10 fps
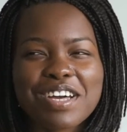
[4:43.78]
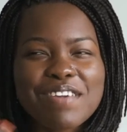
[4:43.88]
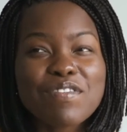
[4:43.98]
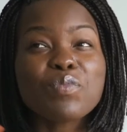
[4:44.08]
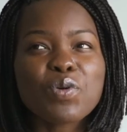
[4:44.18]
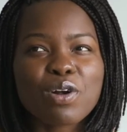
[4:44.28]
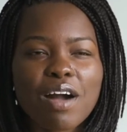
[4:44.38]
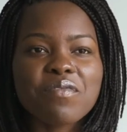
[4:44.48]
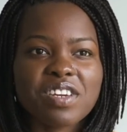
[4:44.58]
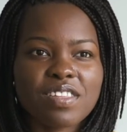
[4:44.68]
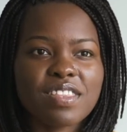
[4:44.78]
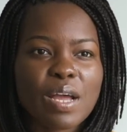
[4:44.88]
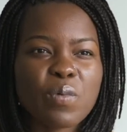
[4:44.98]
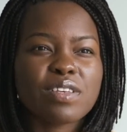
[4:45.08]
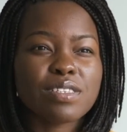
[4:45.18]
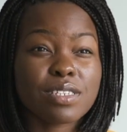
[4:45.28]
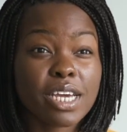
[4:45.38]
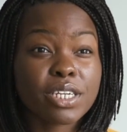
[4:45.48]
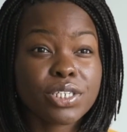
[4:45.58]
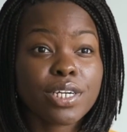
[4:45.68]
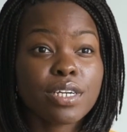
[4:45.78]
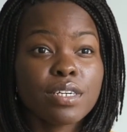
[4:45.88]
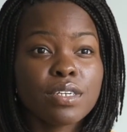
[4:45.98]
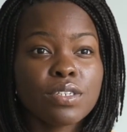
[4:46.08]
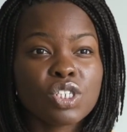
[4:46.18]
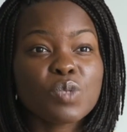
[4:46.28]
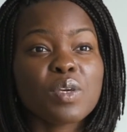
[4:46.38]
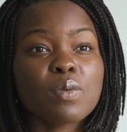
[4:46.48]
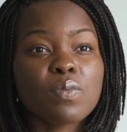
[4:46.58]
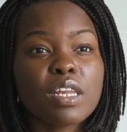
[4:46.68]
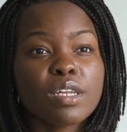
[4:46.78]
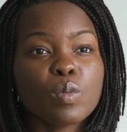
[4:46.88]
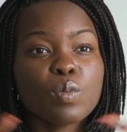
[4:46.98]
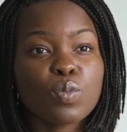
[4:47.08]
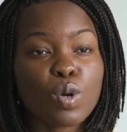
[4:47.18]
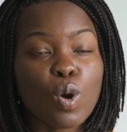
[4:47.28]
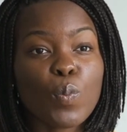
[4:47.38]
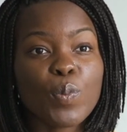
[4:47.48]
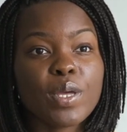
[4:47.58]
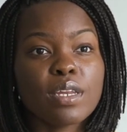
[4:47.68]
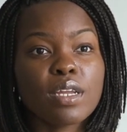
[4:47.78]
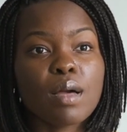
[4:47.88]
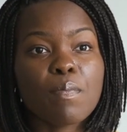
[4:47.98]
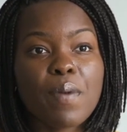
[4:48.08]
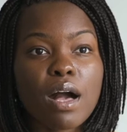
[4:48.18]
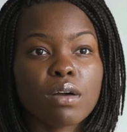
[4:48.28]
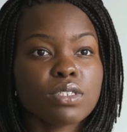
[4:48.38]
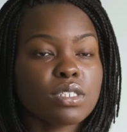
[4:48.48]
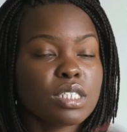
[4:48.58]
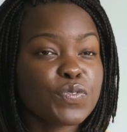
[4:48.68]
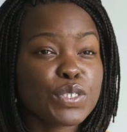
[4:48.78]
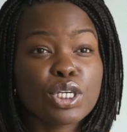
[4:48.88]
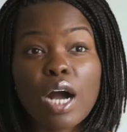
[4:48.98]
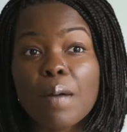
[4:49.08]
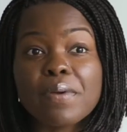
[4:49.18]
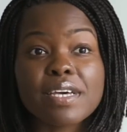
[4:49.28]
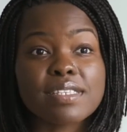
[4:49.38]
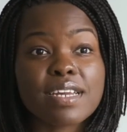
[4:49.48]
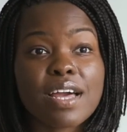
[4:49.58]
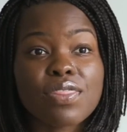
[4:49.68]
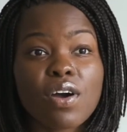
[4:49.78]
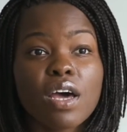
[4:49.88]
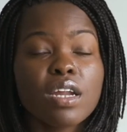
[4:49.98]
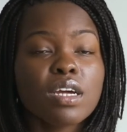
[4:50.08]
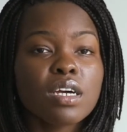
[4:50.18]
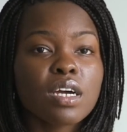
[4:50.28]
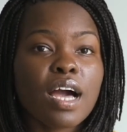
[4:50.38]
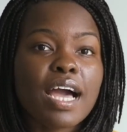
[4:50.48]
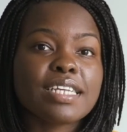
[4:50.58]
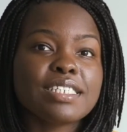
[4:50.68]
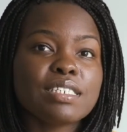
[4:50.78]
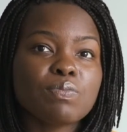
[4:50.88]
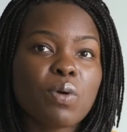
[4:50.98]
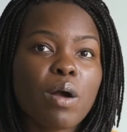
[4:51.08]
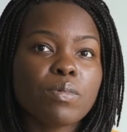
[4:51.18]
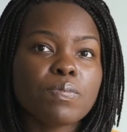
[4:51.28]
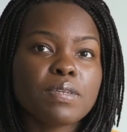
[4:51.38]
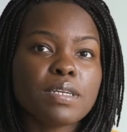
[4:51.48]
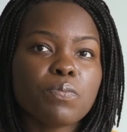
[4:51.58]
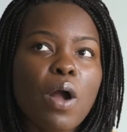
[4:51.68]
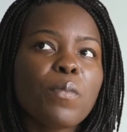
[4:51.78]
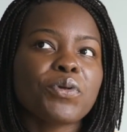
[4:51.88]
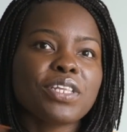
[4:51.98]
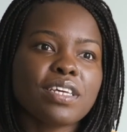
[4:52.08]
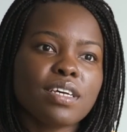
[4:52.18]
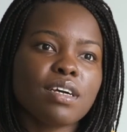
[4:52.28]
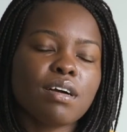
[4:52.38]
even more confident than I was in Nectar. Just being a little bit more open about different topics that I thought I didn't properly